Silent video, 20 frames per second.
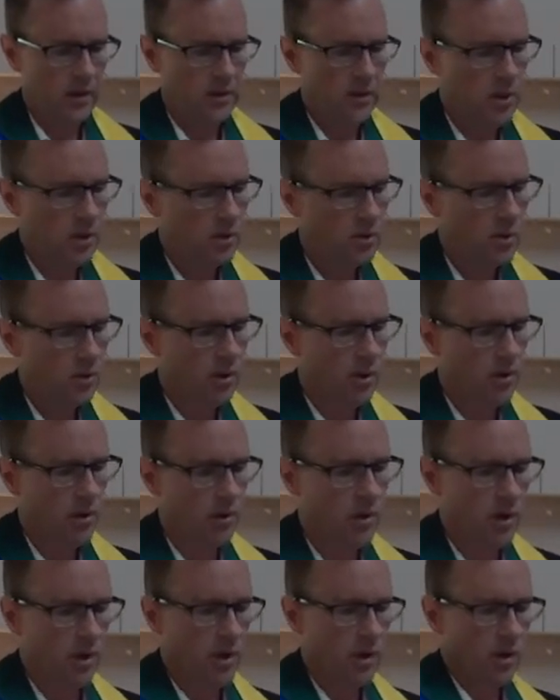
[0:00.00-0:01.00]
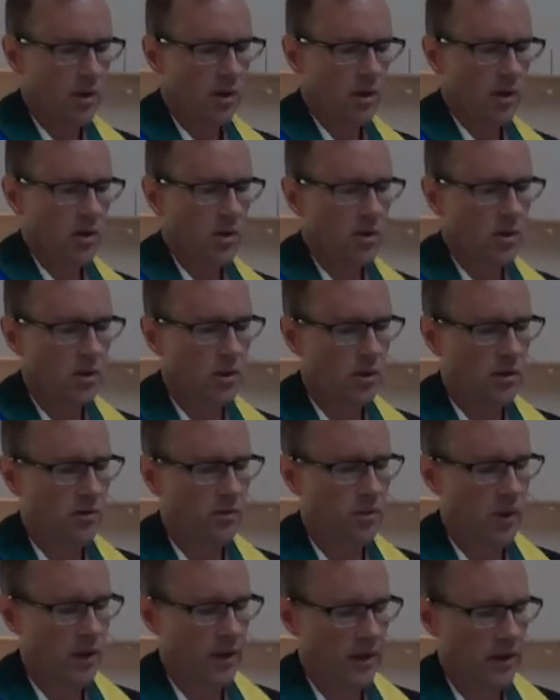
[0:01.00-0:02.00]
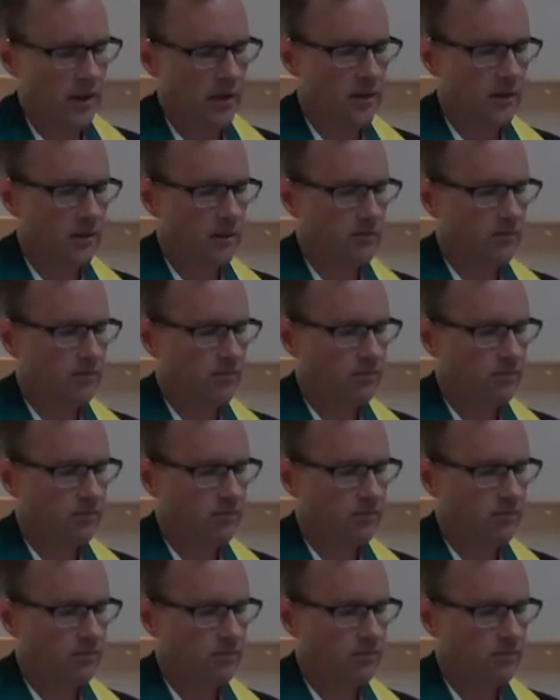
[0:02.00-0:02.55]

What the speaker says: Children should have been,